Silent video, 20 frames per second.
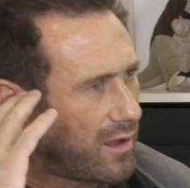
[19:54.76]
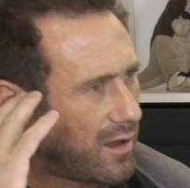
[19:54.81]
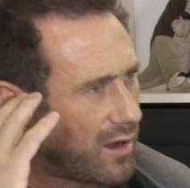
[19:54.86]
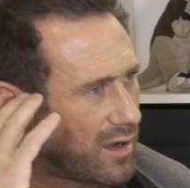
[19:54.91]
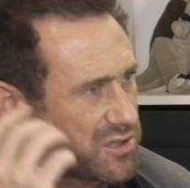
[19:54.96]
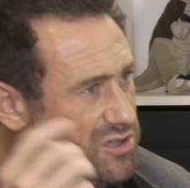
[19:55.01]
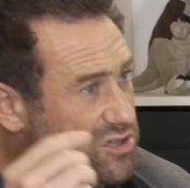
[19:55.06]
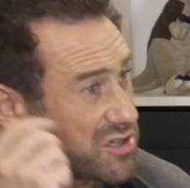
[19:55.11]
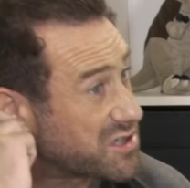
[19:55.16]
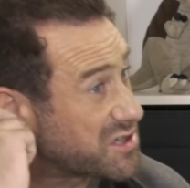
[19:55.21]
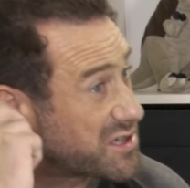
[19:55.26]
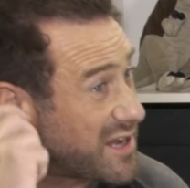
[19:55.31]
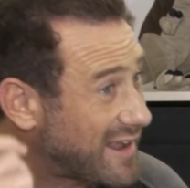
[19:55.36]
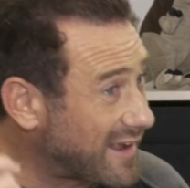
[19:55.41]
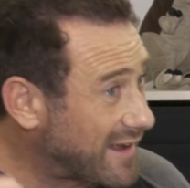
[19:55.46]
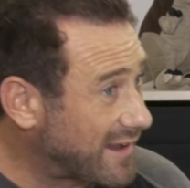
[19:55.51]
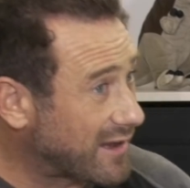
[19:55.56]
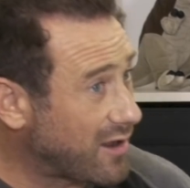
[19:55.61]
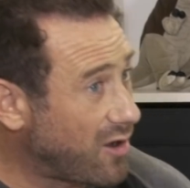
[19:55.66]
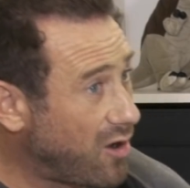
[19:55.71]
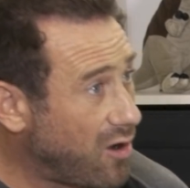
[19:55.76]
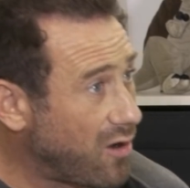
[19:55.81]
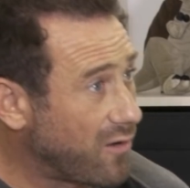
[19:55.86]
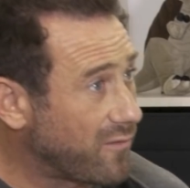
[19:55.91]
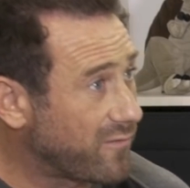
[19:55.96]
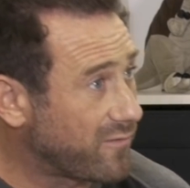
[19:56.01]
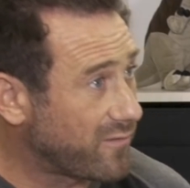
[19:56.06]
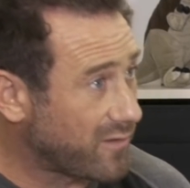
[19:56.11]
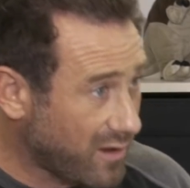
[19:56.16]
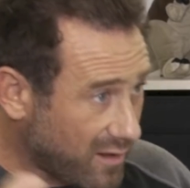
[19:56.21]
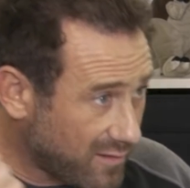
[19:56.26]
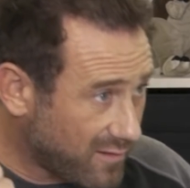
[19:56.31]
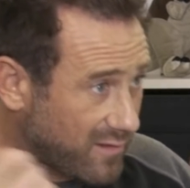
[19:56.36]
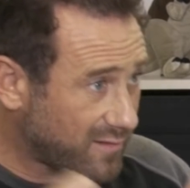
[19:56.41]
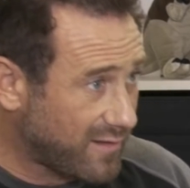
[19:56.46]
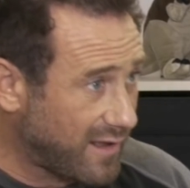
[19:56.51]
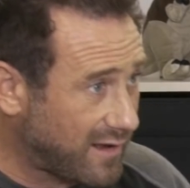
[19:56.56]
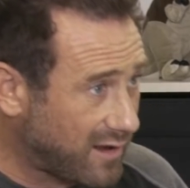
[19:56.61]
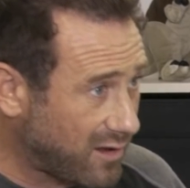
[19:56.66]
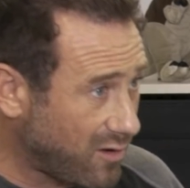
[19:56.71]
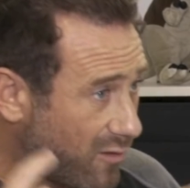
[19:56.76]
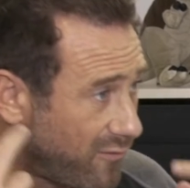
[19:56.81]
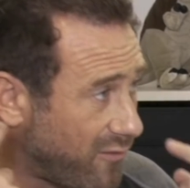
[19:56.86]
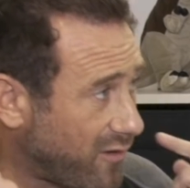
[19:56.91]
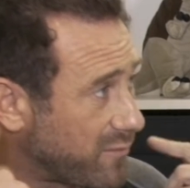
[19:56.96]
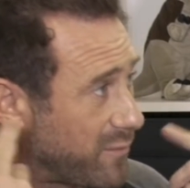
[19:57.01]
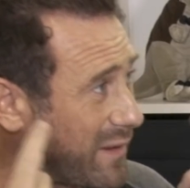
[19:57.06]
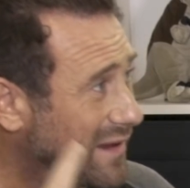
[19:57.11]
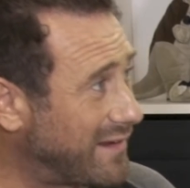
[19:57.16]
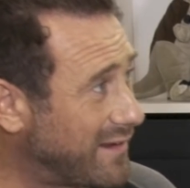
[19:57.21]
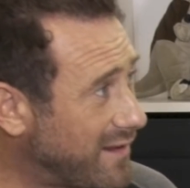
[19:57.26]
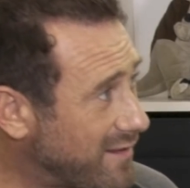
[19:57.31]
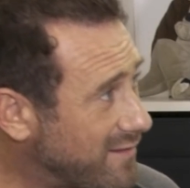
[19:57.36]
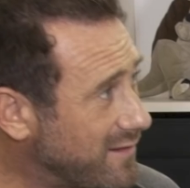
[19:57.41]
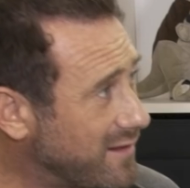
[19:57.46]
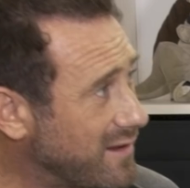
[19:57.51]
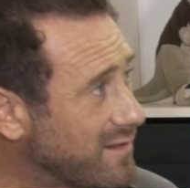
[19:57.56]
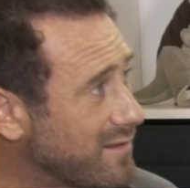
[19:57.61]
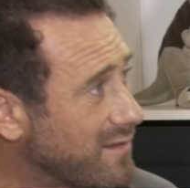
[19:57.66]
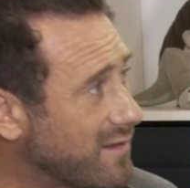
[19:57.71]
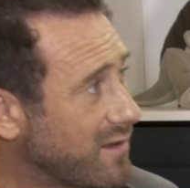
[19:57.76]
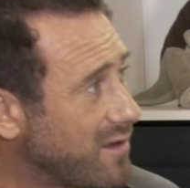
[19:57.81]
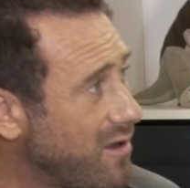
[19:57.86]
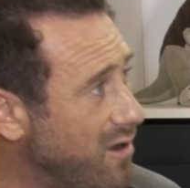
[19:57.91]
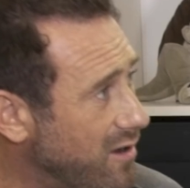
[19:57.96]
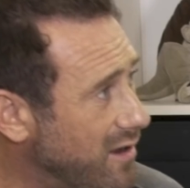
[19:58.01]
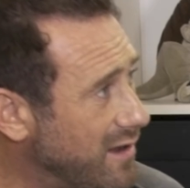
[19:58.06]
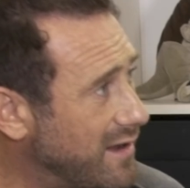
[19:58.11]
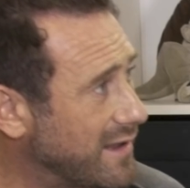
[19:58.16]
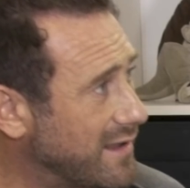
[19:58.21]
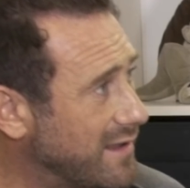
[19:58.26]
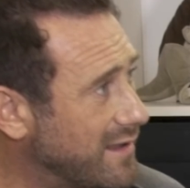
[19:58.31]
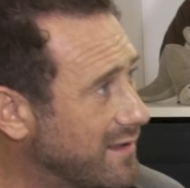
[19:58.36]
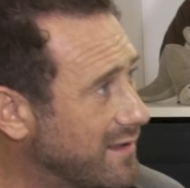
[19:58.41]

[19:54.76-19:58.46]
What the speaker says: I'd just taken it off, and as I'd taken it off, I'd been listening to Kylie.